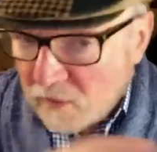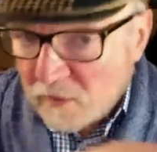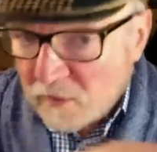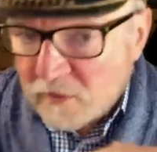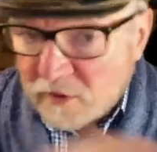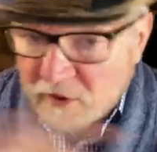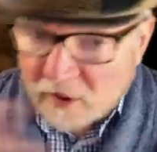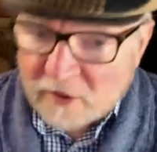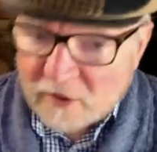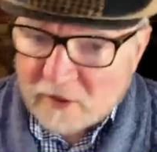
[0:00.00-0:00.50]

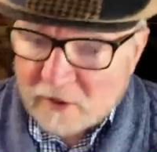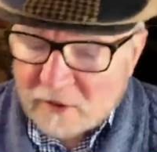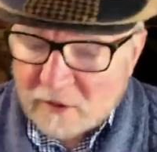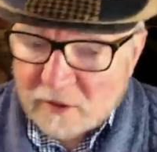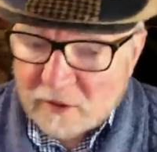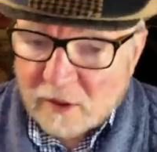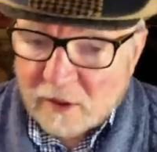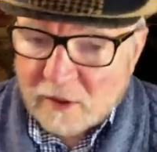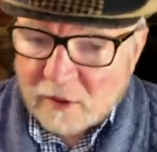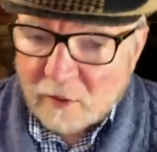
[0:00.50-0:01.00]
such as
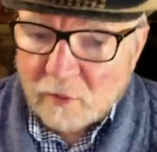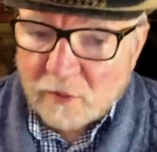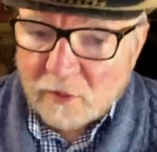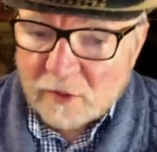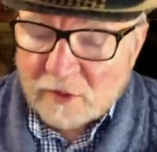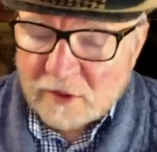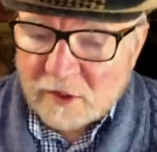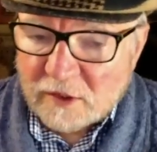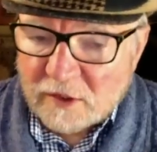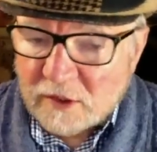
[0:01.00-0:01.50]
uh, the
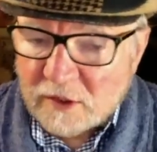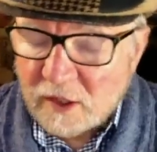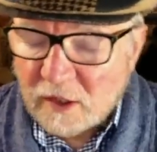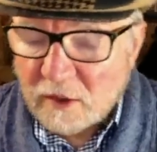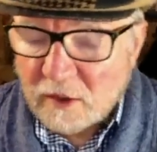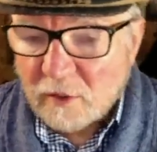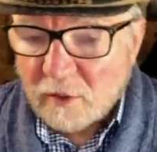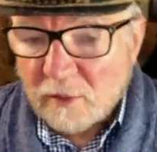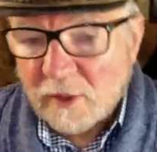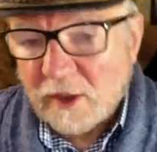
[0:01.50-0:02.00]
ones that
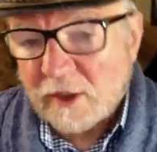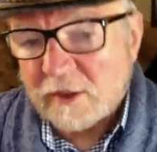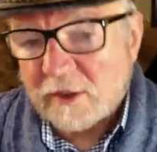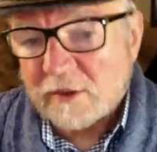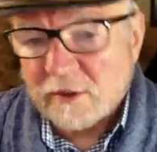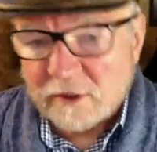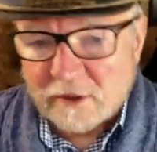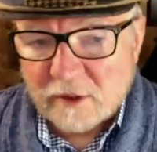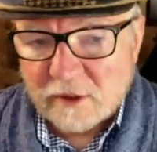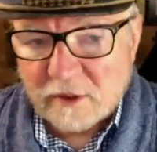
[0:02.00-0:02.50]
Seagull makes
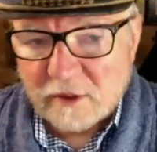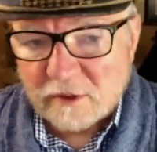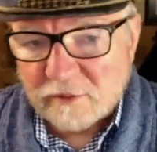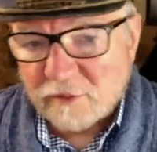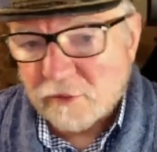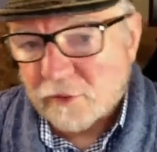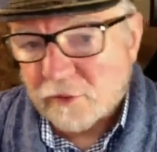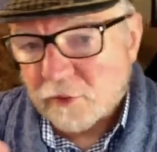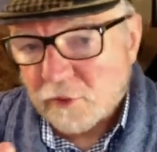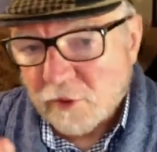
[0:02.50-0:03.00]
and sells for
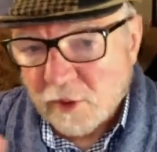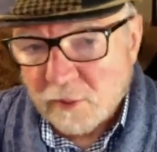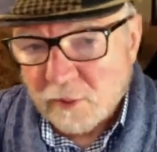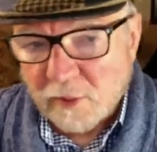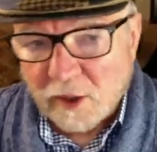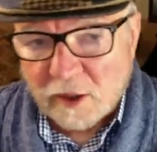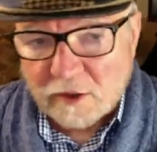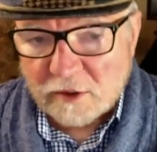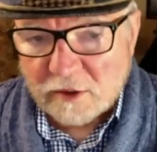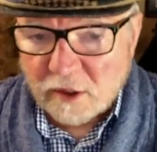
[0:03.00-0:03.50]
30
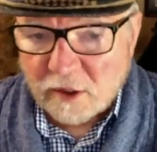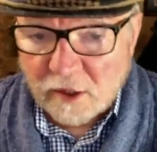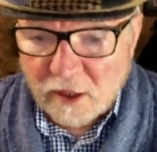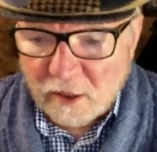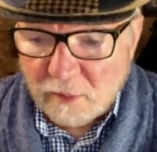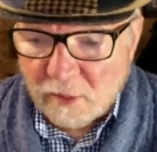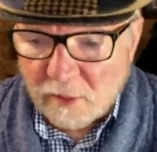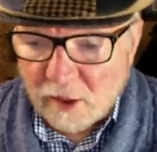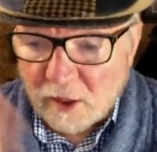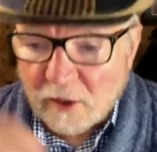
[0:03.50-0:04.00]
bucks on
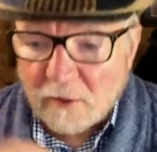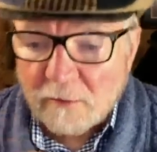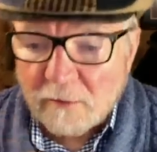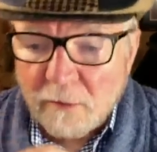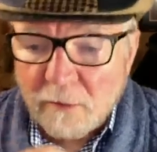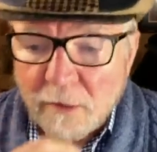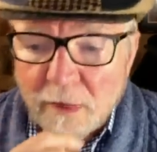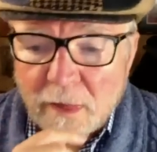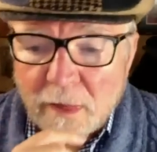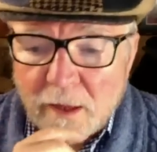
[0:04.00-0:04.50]
eBay.
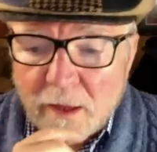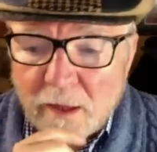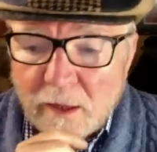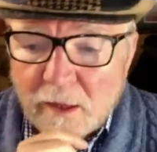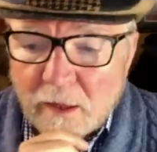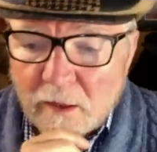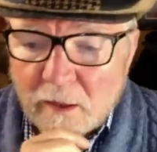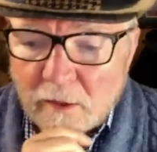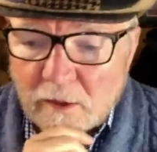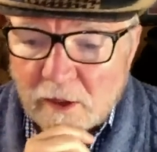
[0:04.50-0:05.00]

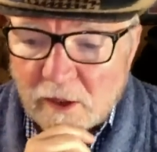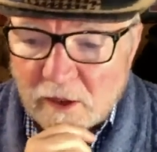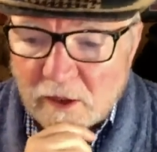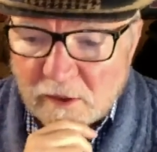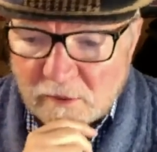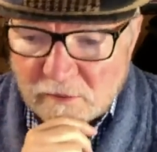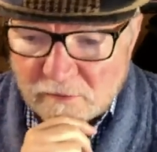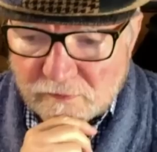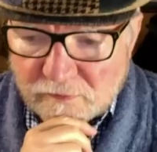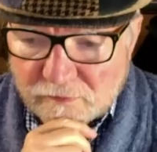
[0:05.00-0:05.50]
Okay.
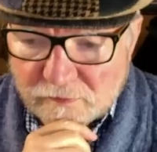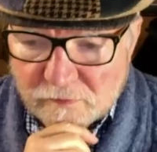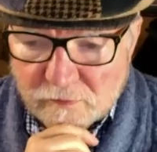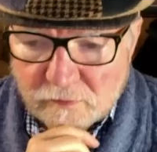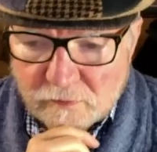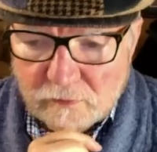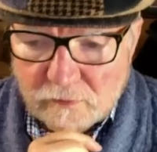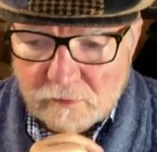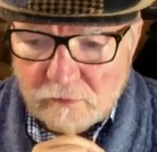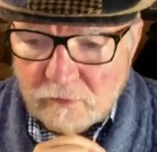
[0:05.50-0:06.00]

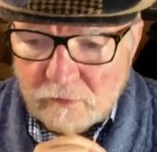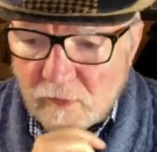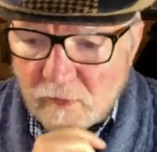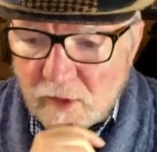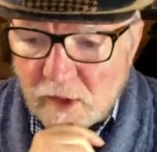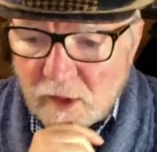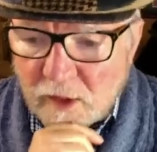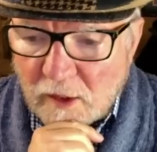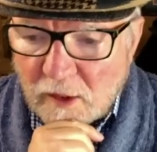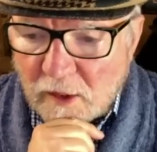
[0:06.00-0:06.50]

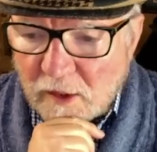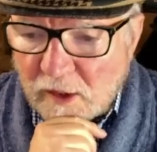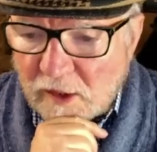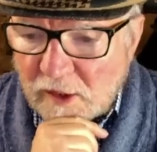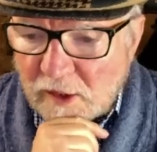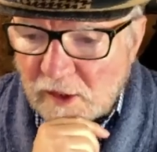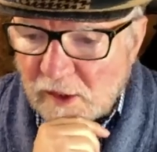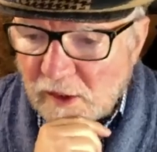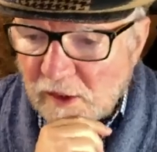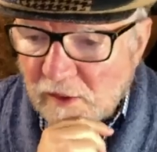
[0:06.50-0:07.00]
All
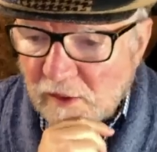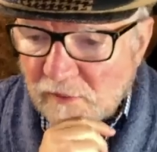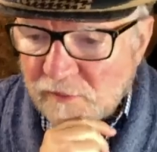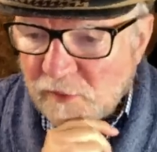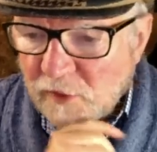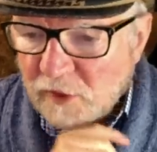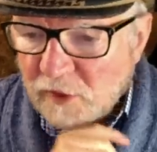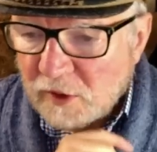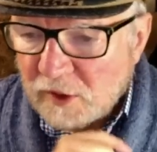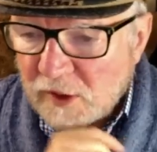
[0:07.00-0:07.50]
right. Now, if
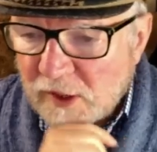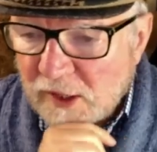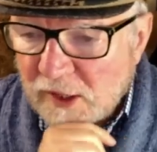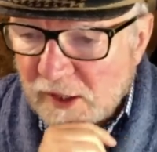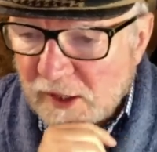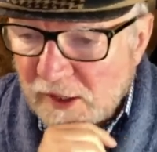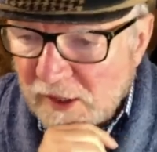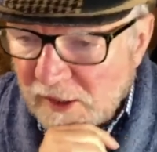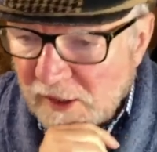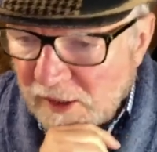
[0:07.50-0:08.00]
you could get